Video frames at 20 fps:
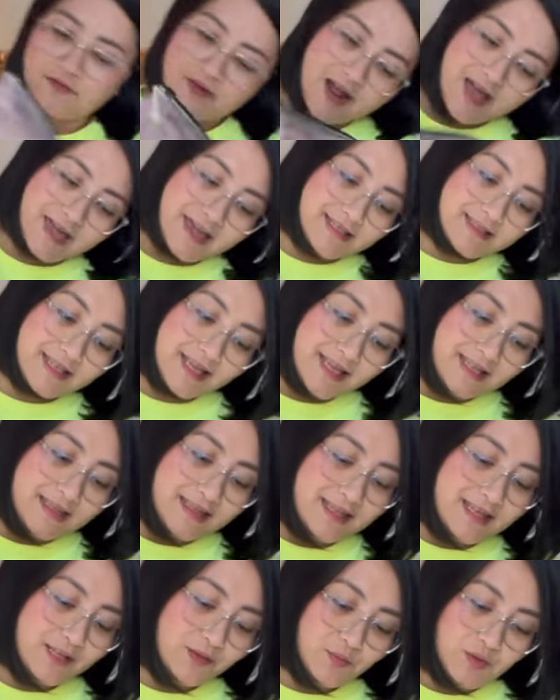Right,
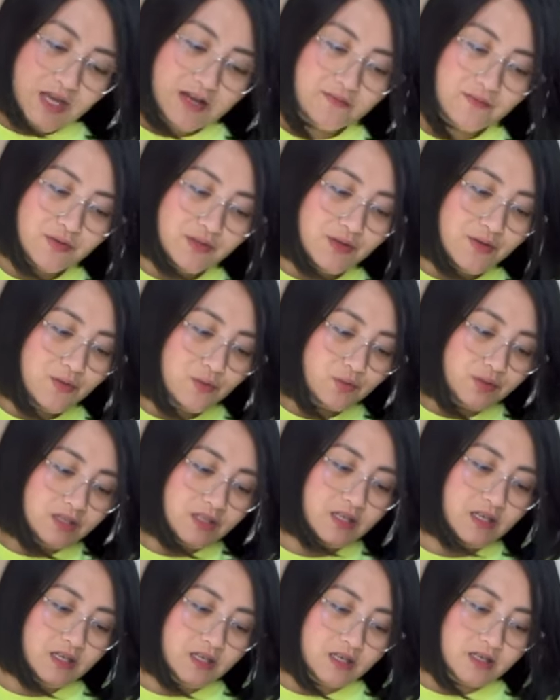and then we have another
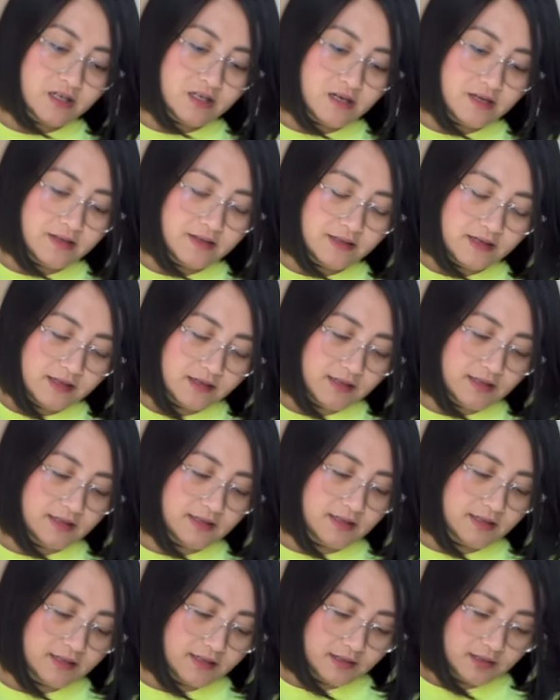one here. I think
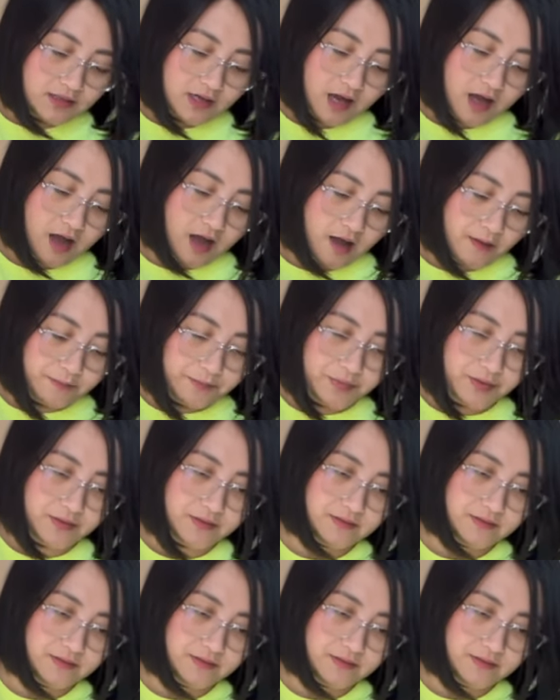this is a top.